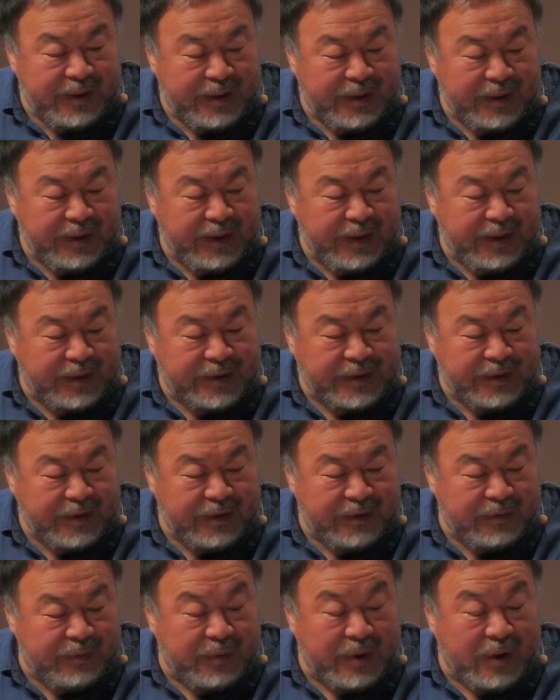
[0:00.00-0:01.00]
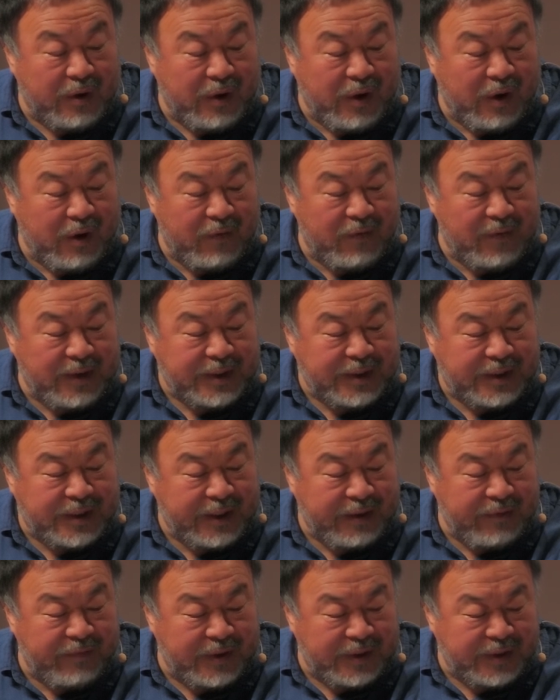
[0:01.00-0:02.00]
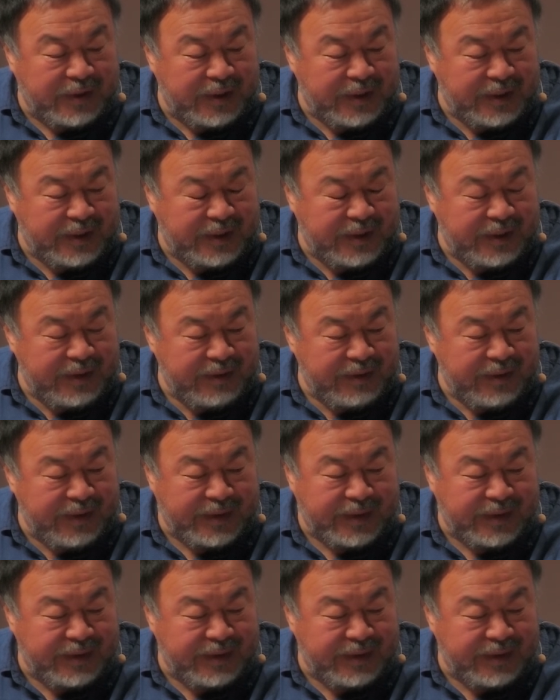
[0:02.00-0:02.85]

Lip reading: it will always stay with us.